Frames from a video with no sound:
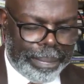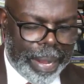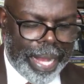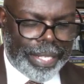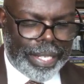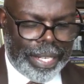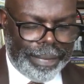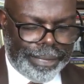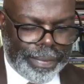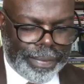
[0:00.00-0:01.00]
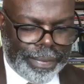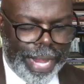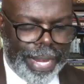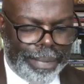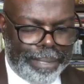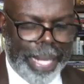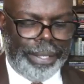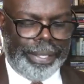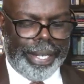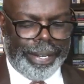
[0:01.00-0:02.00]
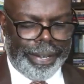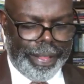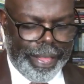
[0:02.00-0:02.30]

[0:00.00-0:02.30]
positive credit builder,